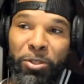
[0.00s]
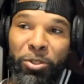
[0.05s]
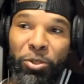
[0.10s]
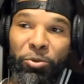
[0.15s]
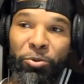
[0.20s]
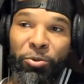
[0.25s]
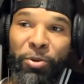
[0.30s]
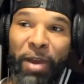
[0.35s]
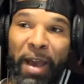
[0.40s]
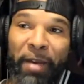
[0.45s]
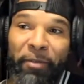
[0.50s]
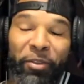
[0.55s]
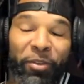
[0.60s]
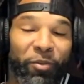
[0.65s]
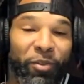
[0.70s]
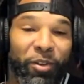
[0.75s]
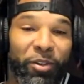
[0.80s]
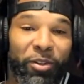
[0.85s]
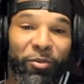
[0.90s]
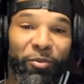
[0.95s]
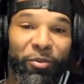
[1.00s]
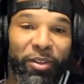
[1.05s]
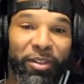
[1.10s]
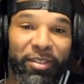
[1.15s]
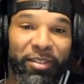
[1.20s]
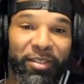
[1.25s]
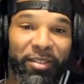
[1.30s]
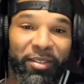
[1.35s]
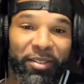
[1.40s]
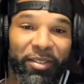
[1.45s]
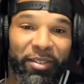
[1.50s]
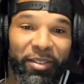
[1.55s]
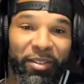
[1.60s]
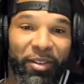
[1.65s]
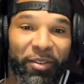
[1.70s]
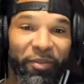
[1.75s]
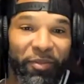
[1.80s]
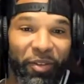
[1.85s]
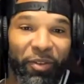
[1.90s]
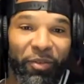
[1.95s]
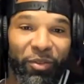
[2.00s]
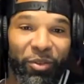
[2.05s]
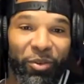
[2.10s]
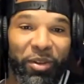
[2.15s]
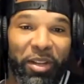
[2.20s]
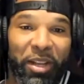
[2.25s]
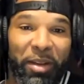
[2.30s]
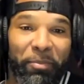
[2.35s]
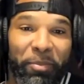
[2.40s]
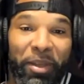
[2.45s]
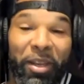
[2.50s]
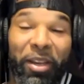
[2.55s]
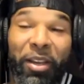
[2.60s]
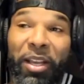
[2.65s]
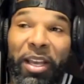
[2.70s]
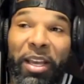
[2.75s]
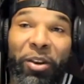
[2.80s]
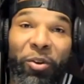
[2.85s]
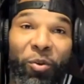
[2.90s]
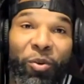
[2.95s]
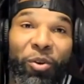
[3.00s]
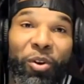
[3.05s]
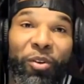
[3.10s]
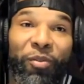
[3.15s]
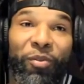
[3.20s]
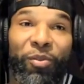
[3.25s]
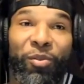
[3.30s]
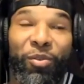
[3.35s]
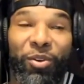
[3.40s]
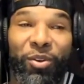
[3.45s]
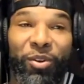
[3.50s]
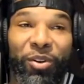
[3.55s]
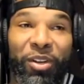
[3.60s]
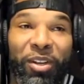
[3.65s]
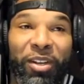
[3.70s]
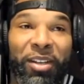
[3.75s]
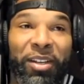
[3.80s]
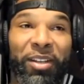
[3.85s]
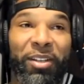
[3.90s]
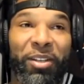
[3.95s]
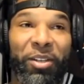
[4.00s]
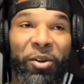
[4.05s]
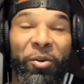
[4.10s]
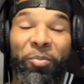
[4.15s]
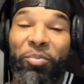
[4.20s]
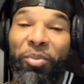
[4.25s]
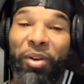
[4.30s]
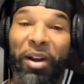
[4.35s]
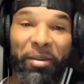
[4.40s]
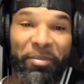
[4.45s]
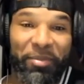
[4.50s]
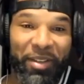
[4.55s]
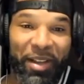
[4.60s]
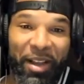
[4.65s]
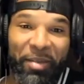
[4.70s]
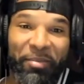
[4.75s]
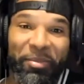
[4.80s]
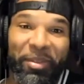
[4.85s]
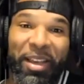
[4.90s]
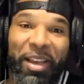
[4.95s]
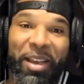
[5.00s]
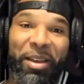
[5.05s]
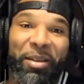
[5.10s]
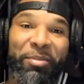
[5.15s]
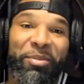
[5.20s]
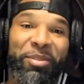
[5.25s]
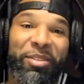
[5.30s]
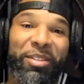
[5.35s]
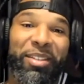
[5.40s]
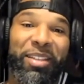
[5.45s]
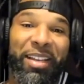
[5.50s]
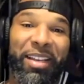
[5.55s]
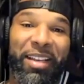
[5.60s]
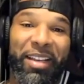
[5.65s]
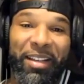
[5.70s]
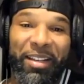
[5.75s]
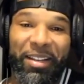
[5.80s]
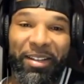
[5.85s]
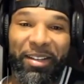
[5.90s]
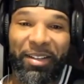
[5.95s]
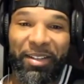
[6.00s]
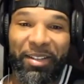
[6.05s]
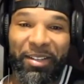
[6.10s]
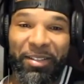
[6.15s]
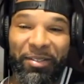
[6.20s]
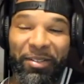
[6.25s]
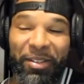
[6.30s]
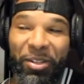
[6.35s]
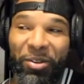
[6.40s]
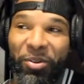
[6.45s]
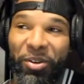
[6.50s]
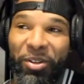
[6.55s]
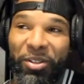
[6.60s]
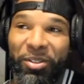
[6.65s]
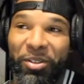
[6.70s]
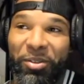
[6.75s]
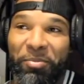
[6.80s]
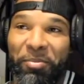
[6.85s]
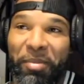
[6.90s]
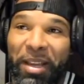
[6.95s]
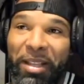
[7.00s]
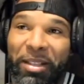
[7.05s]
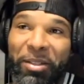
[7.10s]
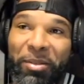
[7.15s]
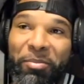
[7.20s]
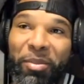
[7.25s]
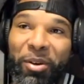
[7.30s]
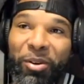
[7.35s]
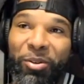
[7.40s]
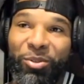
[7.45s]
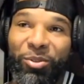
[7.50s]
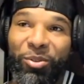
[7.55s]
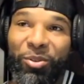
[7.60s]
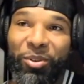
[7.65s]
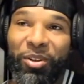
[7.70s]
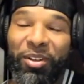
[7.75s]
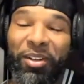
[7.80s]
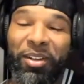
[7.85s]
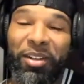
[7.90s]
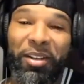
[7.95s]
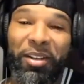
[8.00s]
you have to run the risk of doing that in order for primetime games and in order to make the most or